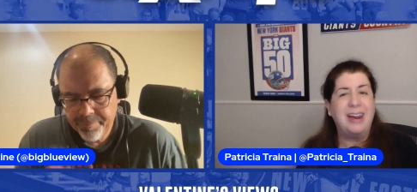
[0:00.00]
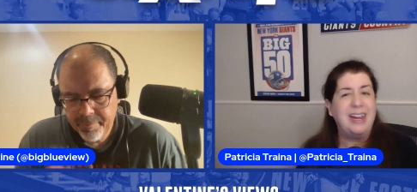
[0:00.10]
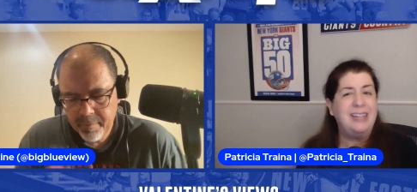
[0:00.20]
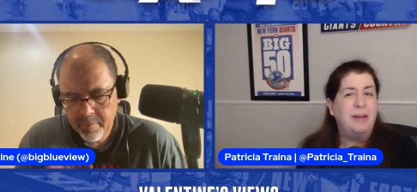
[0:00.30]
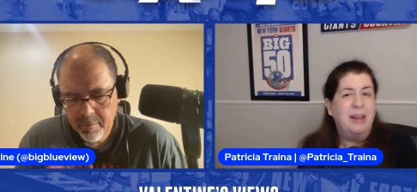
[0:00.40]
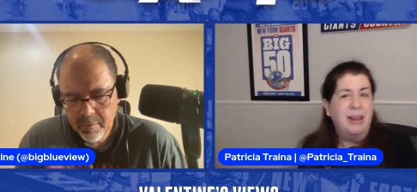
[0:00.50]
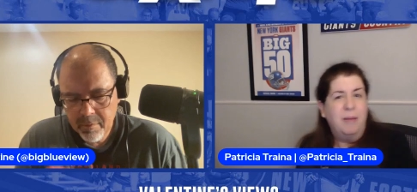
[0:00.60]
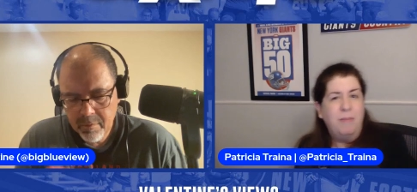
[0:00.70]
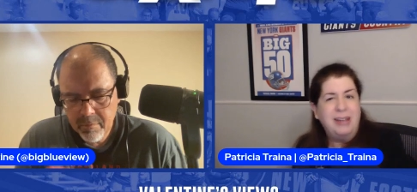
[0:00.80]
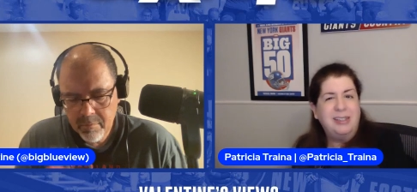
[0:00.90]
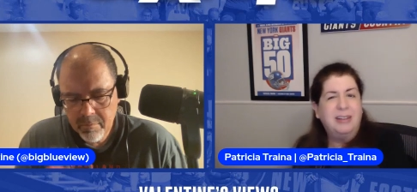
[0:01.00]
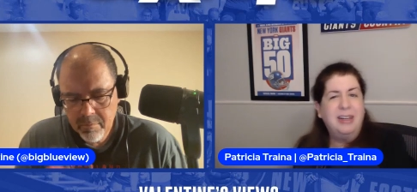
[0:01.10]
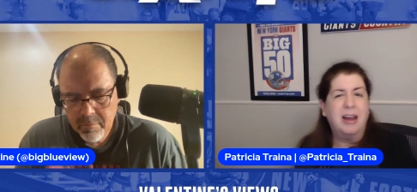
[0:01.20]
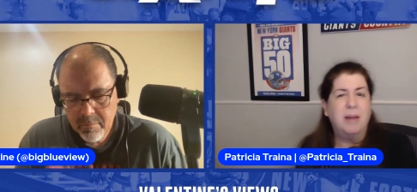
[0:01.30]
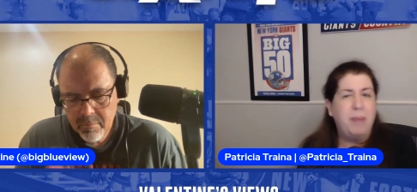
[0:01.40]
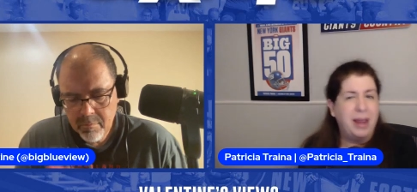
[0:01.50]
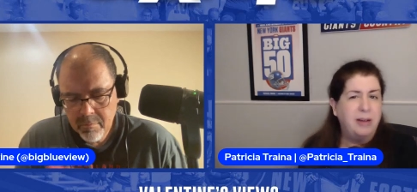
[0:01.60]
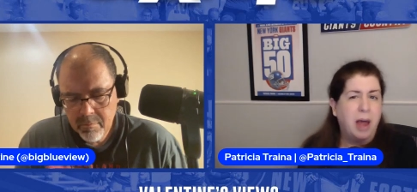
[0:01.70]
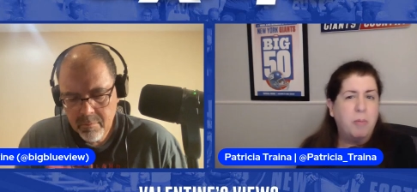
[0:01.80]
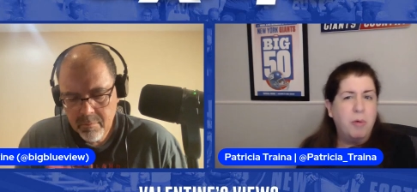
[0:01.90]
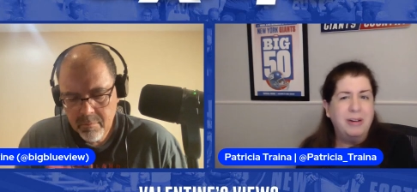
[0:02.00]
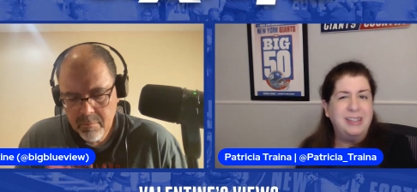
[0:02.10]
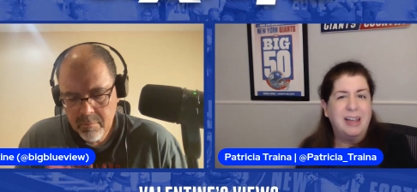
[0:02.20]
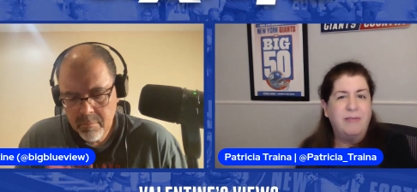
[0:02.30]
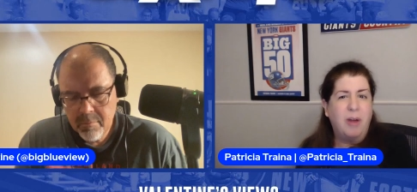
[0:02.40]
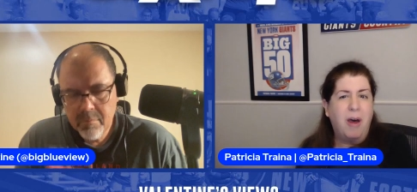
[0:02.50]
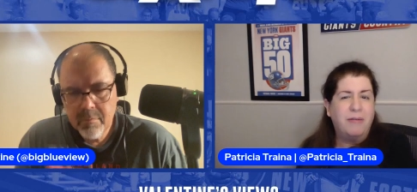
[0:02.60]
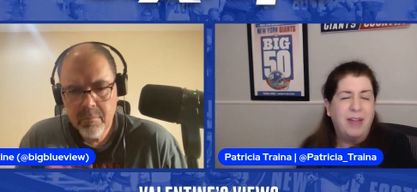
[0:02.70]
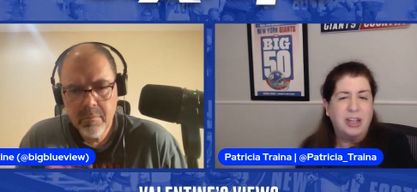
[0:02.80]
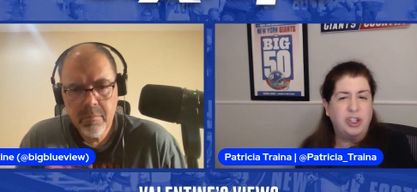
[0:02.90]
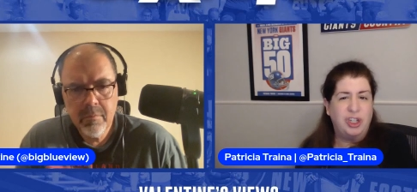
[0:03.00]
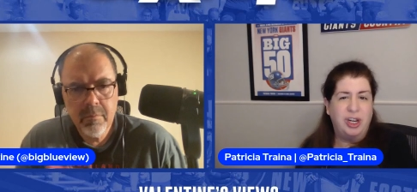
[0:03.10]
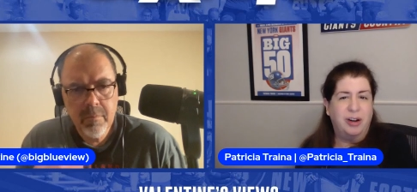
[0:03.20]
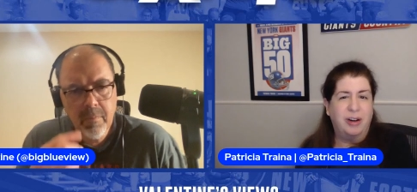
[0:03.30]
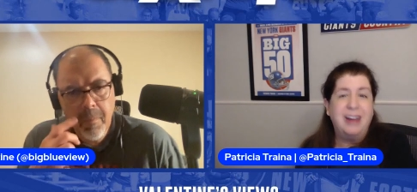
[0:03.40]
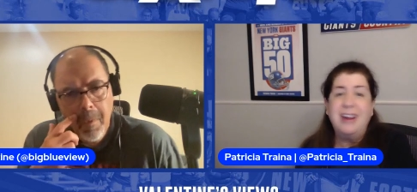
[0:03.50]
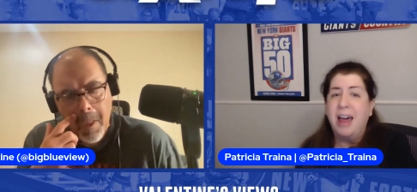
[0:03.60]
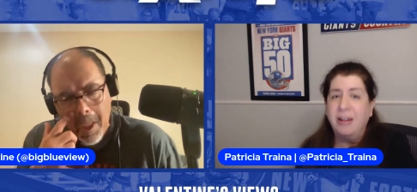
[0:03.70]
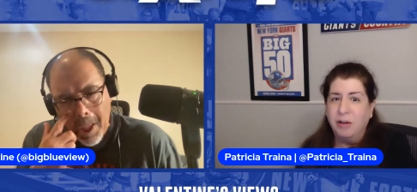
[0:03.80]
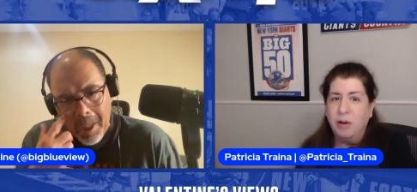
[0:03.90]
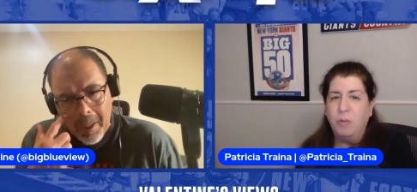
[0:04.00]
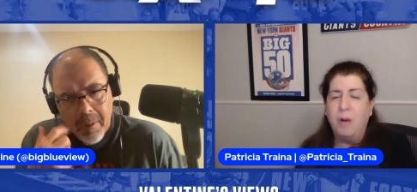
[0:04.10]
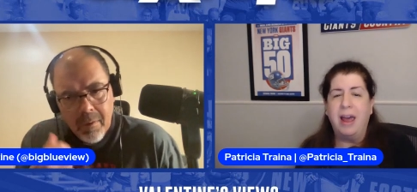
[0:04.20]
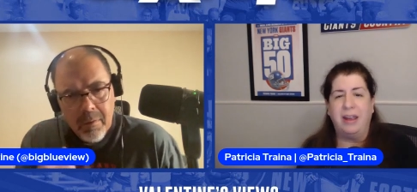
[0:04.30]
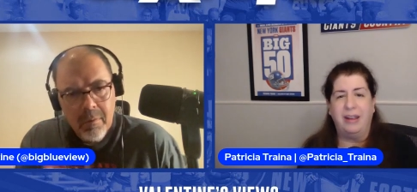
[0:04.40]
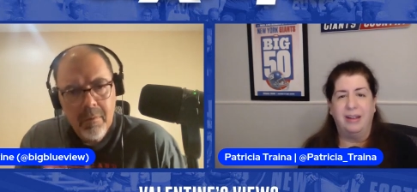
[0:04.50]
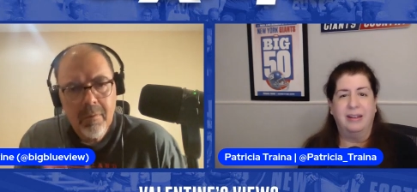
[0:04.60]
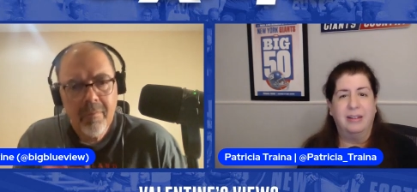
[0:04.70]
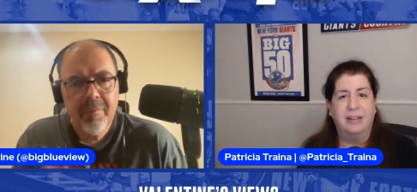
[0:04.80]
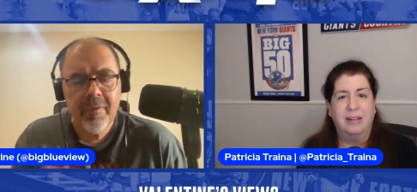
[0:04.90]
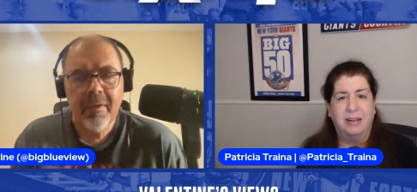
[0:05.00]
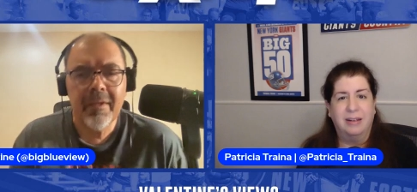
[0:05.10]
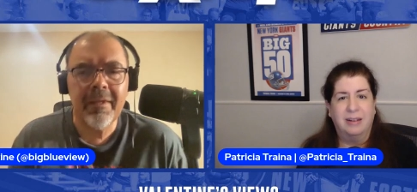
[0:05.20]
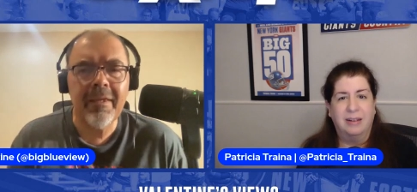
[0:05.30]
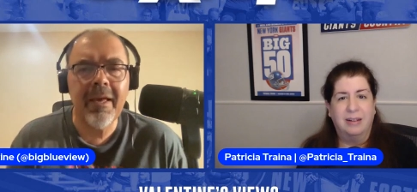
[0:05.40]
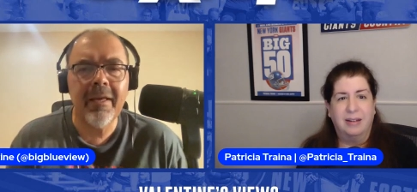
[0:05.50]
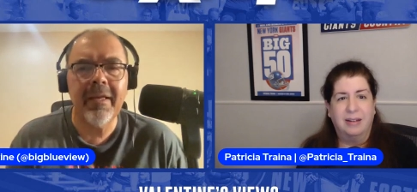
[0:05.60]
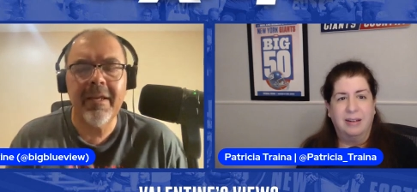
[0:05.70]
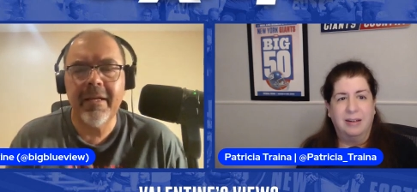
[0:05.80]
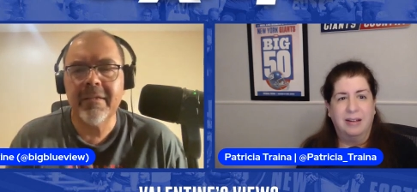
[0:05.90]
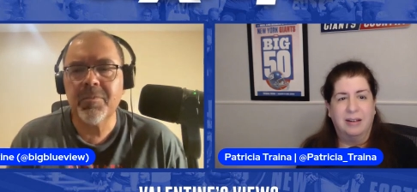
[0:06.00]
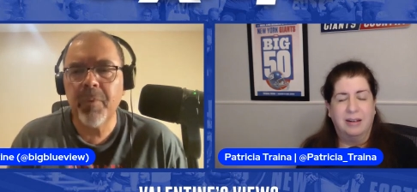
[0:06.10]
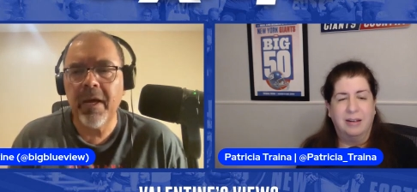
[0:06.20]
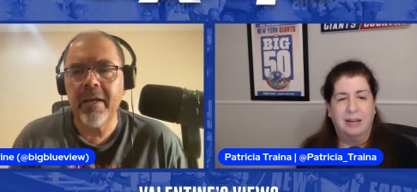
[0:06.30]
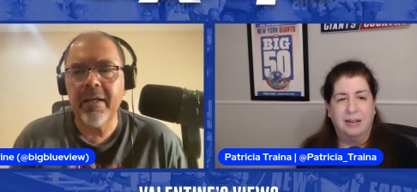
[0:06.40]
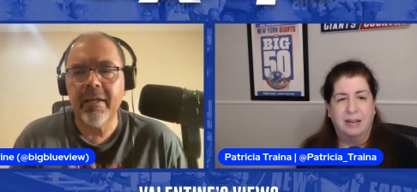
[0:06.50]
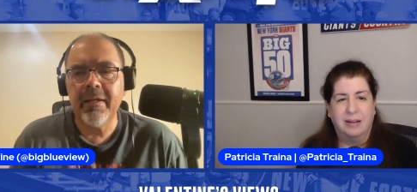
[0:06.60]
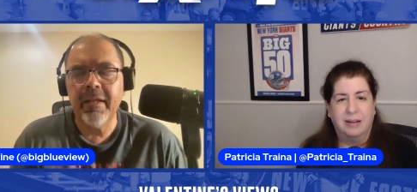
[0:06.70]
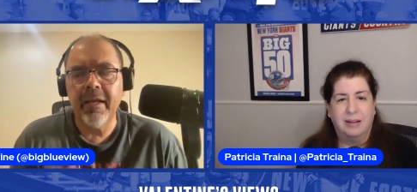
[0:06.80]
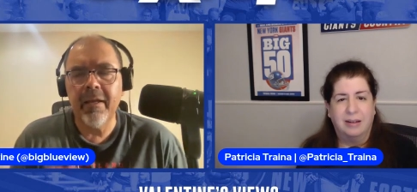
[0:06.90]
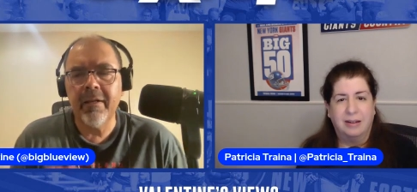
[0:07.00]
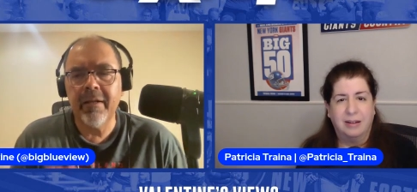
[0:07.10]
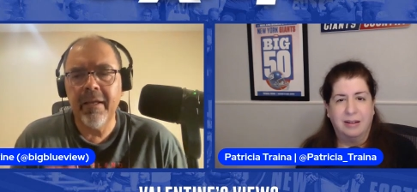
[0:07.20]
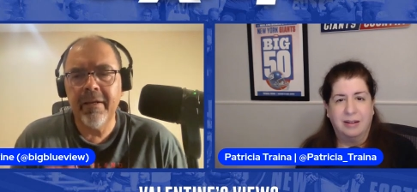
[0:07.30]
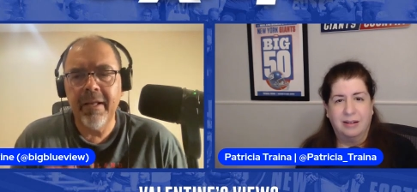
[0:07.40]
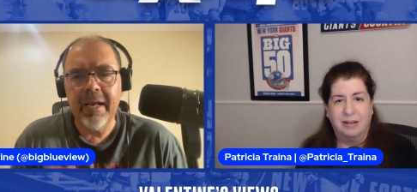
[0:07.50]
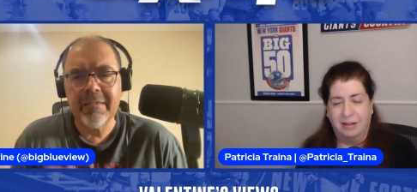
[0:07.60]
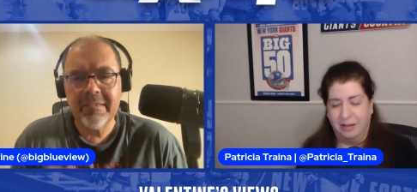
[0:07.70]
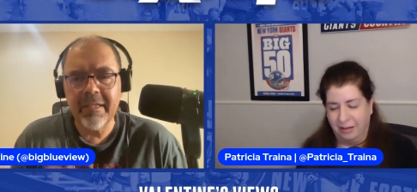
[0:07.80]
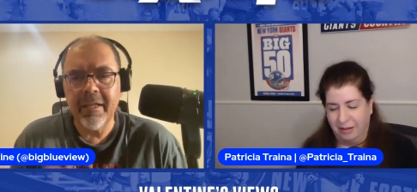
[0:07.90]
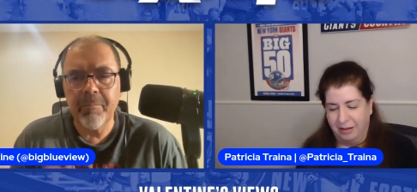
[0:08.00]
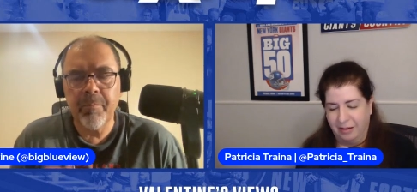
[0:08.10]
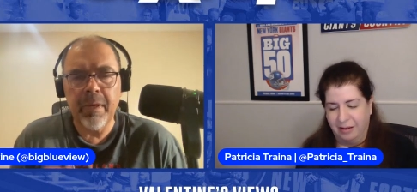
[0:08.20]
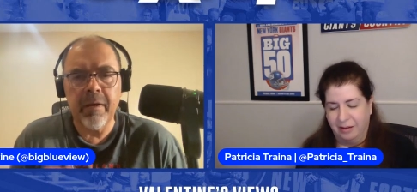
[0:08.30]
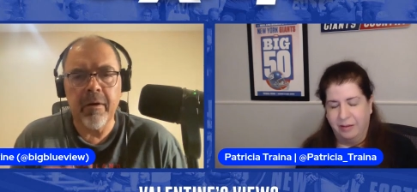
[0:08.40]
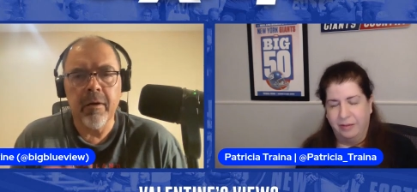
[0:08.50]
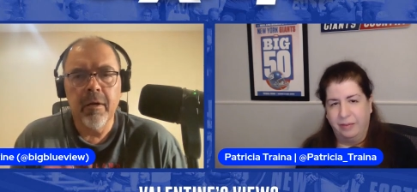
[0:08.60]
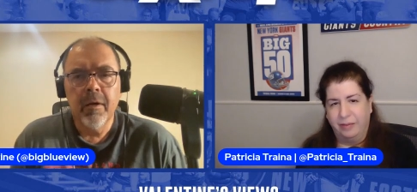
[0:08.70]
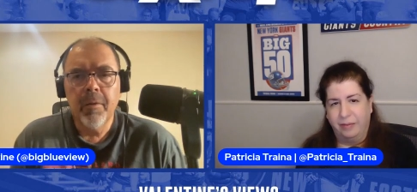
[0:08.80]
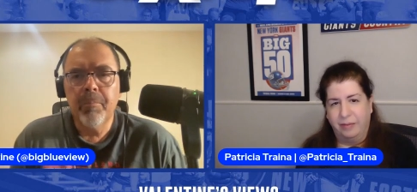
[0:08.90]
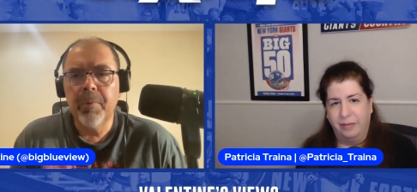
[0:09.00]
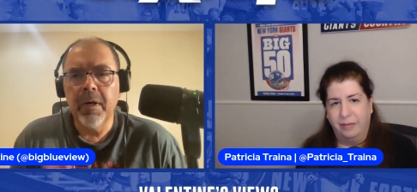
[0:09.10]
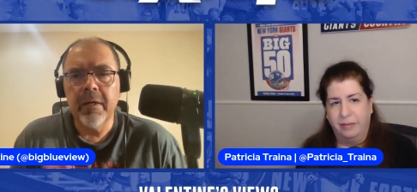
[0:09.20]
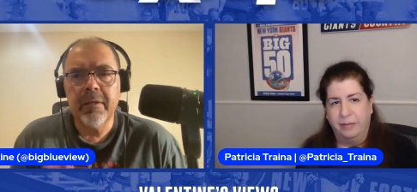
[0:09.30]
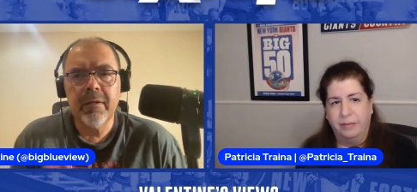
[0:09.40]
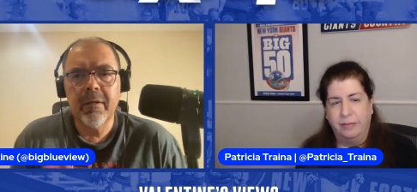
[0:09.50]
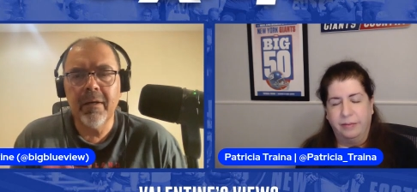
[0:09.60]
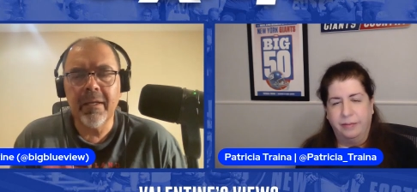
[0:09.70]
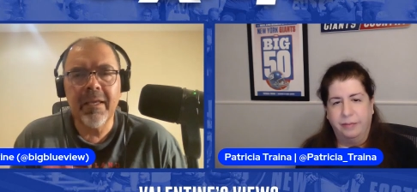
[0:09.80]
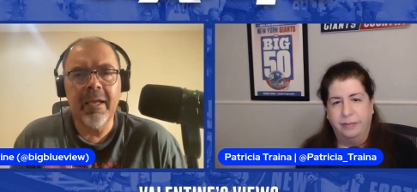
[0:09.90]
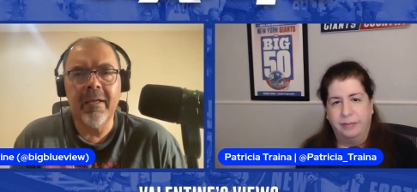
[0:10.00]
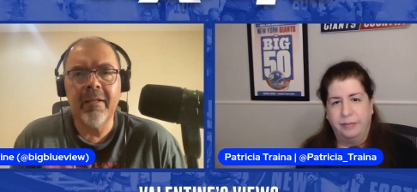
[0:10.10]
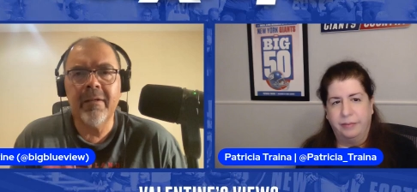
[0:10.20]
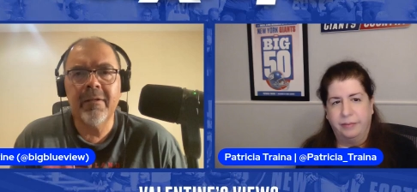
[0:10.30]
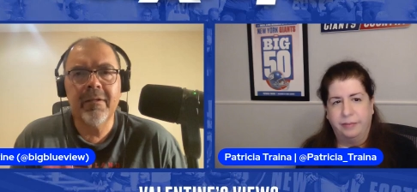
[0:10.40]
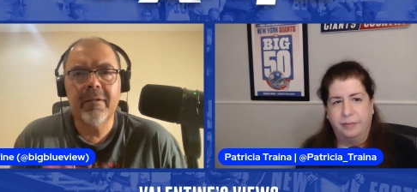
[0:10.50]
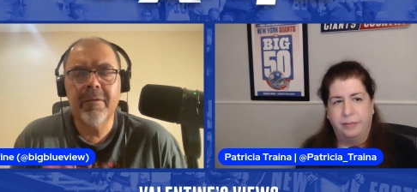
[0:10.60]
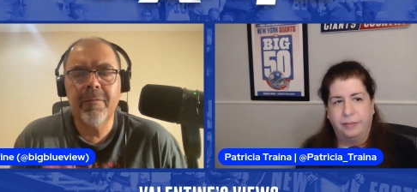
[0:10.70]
Speaker 1: he's basically kind of picked up where he's left off last year and not in a good way.
Speaker 2: Yeah, it is, Patty, and and and it has to get better. But again,